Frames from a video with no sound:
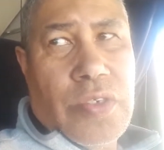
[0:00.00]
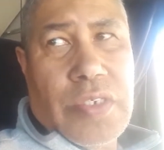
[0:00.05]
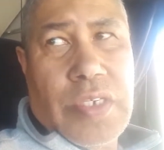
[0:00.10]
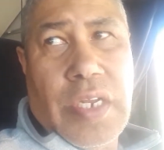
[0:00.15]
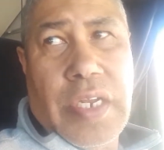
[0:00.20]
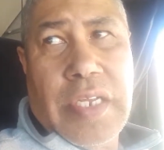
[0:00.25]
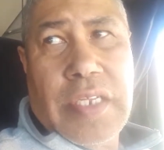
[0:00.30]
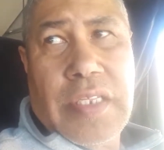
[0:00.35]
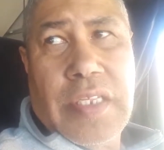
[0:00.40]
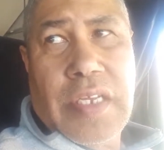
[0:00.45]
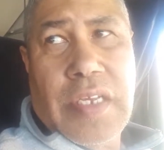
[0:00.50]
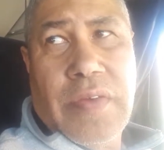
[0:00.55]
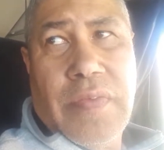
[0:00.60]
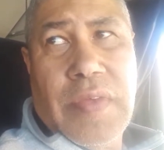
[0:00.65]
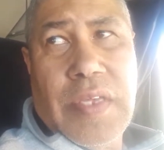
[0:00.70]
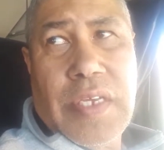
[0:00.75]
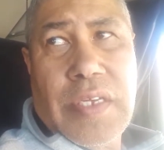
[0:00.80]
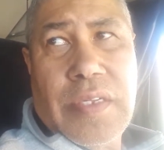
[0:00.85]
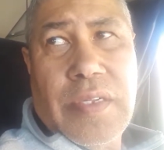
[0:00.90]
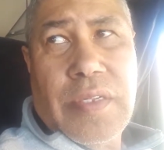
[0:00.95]
selecting a
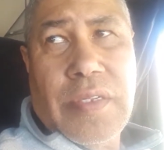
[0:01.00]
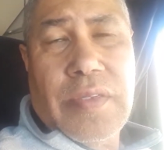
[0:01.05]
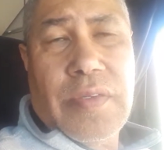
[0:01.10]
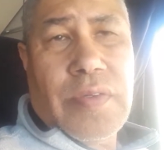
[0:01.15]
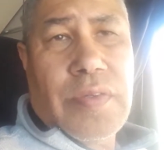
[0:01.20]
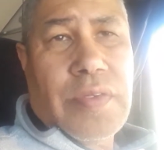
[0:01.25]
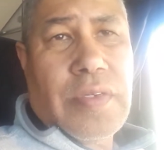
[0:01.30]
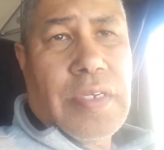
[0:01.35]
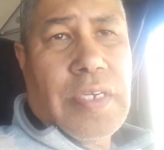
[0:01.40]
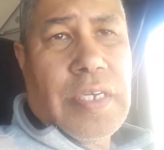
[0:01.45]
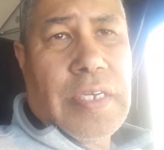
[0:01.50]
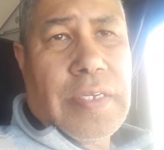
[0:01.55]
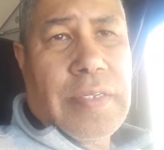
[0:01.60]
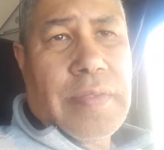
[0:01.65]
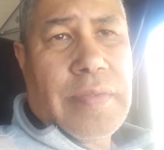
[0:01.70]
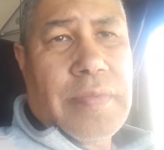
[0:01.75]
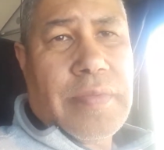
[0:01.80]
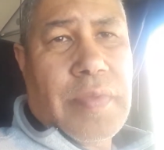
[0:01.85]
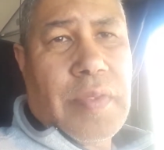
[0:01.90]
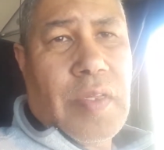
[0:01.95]
vehicle.
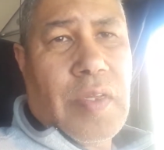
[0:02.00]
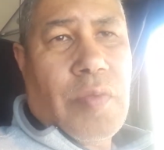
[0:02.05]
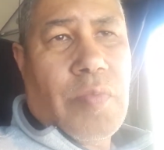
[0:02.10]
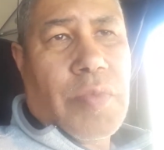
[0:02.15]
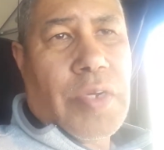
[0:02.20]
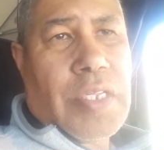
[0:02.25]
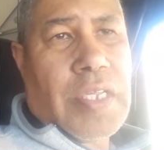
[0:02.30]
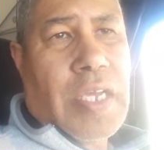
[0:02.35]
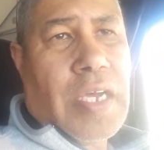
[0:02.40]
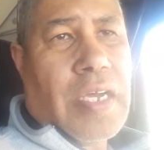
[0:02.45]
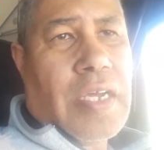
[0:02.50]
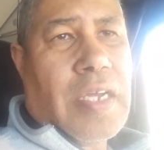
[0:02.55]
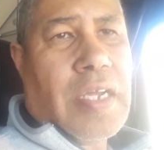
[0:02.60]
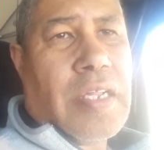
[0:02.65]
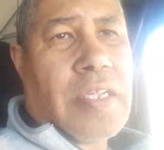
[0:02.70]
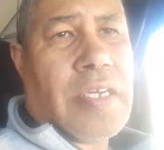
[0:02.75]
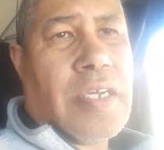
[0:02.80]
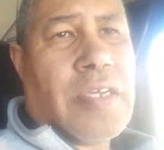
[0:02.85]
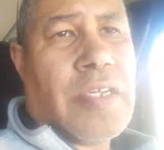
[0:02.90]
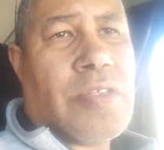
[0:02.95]
But yeah,
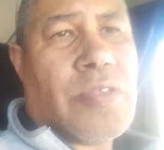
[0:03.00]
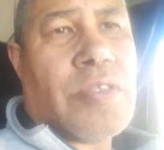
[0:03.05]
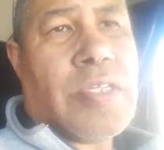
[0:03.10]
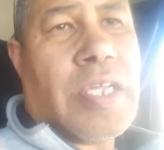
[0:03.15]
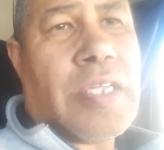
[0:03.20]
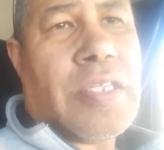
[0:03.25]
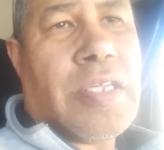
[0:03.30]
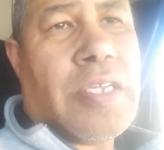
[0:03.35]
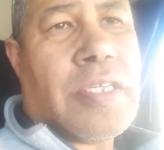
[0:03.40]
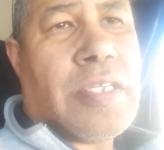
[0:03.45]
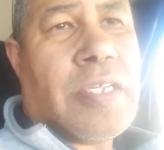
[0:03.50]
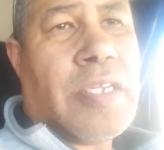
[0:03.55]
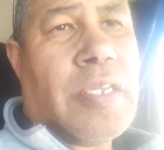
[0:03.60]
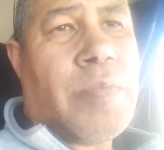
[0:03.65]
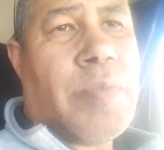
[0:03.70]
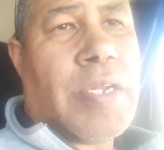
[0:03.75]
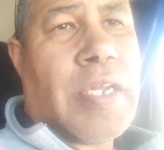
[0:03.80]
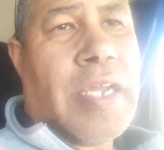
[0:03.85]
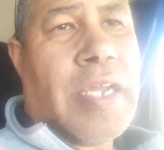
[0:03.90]
I'll go into that detail a bit